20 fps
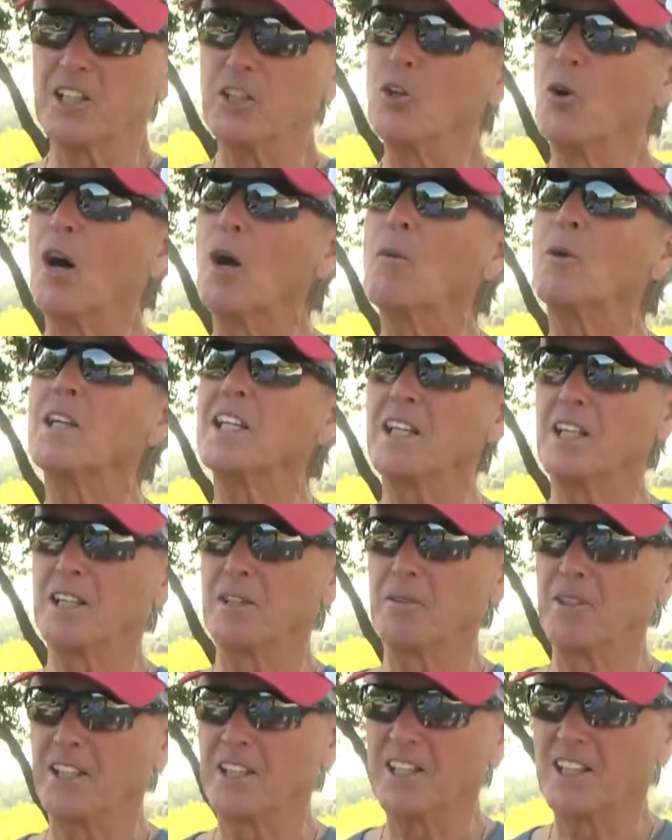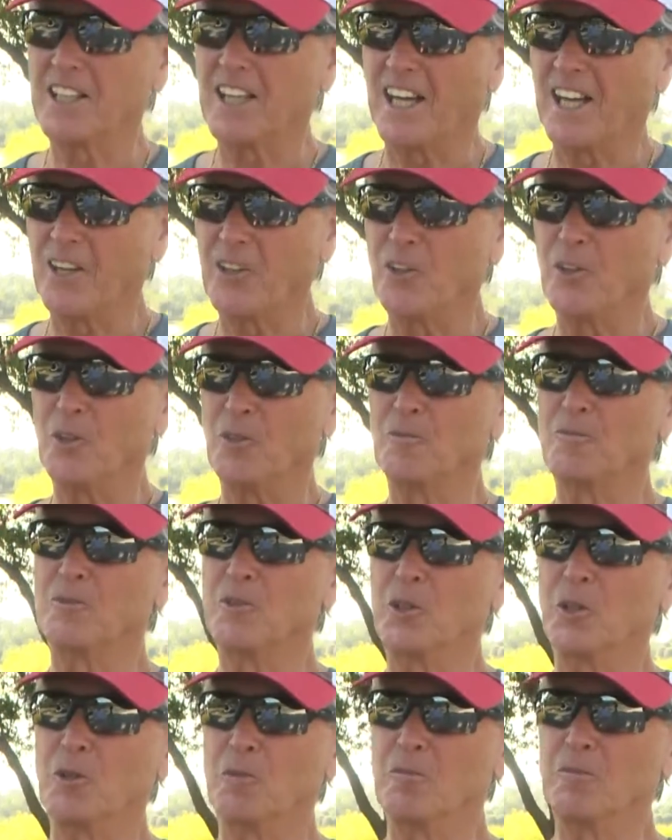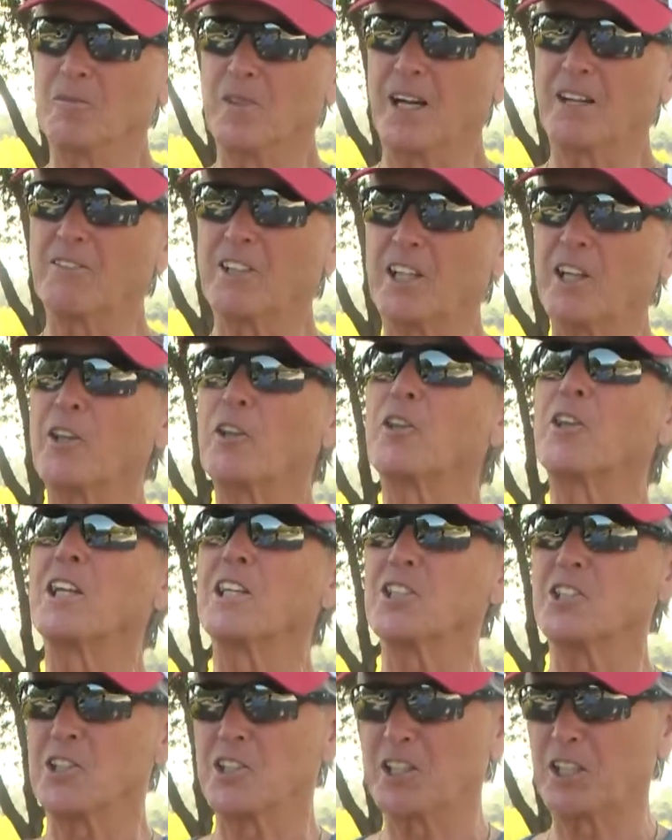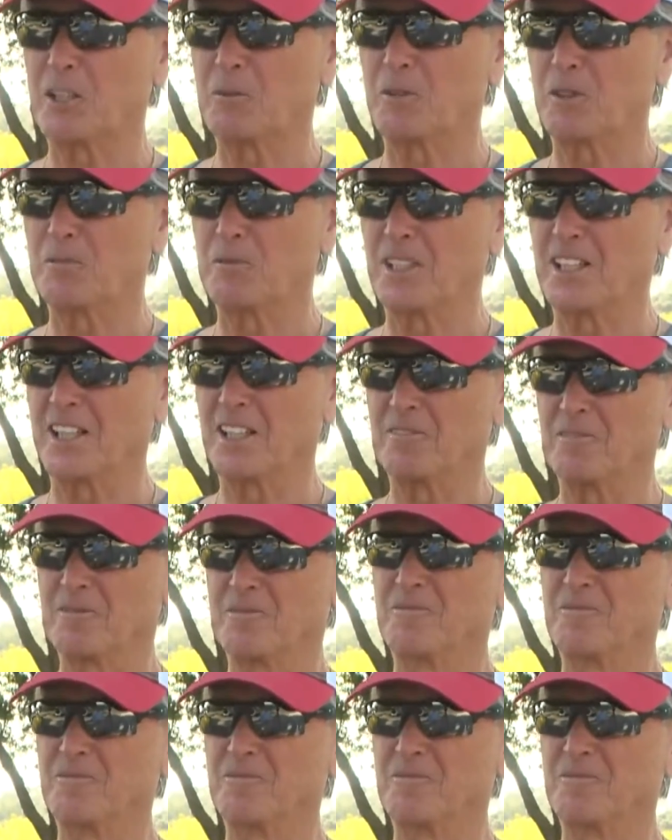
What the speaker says: No, I wouldn't get into that, no, no. I've got other things to think about in my life.